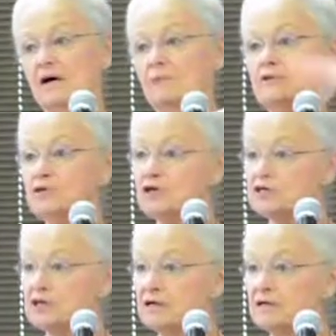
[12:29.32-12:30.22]
a
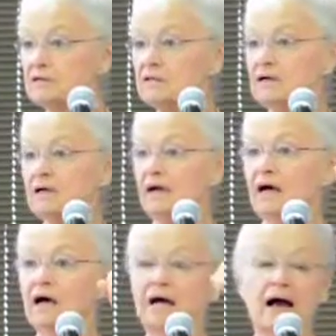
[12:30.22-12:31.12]
magician,
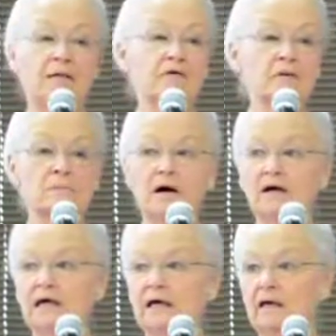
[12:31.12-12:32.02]
a guy with a
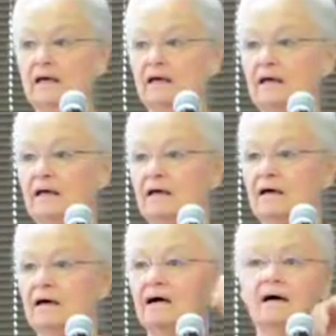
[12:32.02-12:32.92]
monkey,
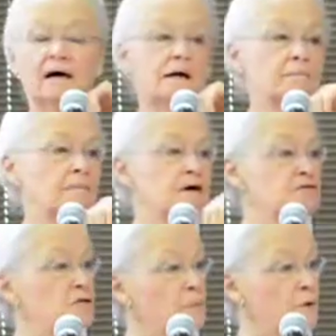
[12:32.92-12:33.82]
a
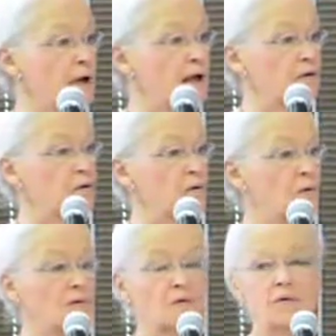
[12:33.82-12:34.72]

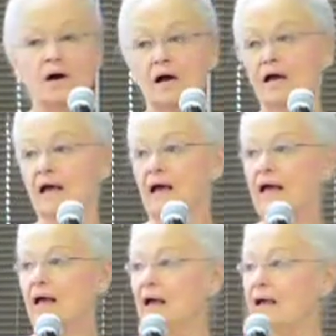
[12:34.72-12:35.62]
soprano,
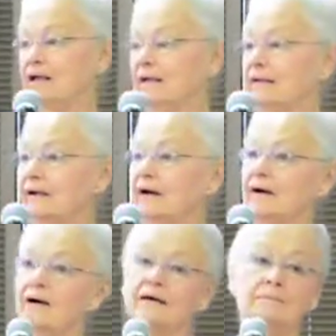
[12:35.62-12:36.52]

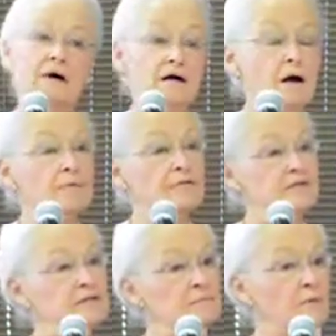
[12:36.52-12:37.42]
a couple
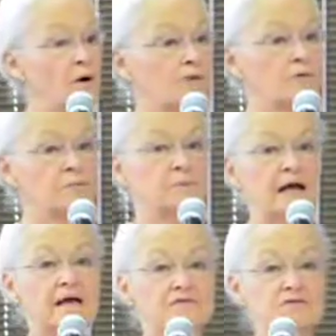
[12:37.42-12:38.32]
that did ballroom
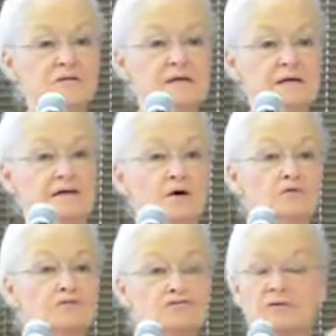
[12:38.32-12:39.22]
dancing,
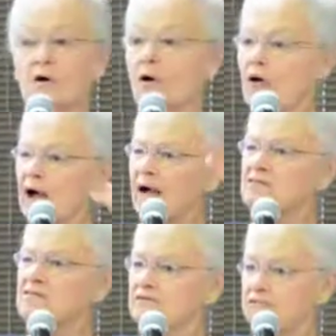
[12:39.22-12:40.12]
just all
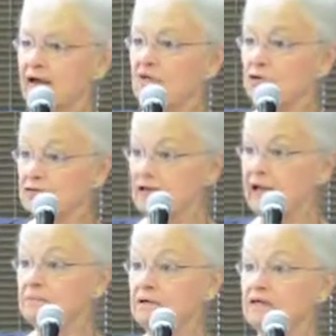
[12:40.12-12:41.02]
kinds of
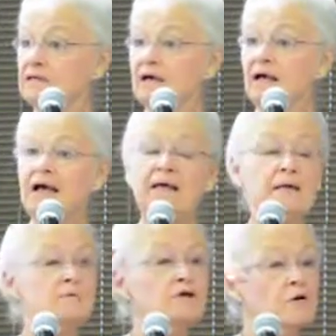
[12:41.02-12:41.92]
entertainment. And
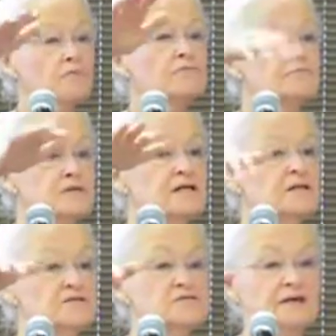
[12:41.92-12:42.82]
they would go from city
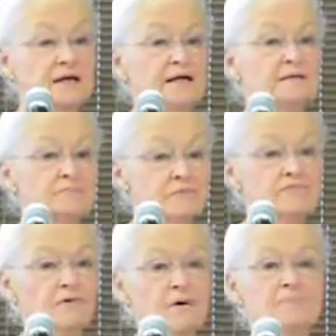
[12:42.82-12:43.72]
to city and
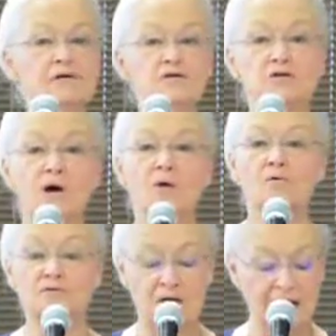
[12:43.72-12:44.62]
perform these
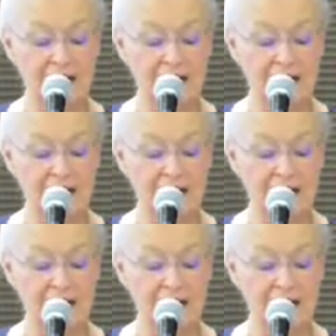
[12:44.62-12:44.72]
shows.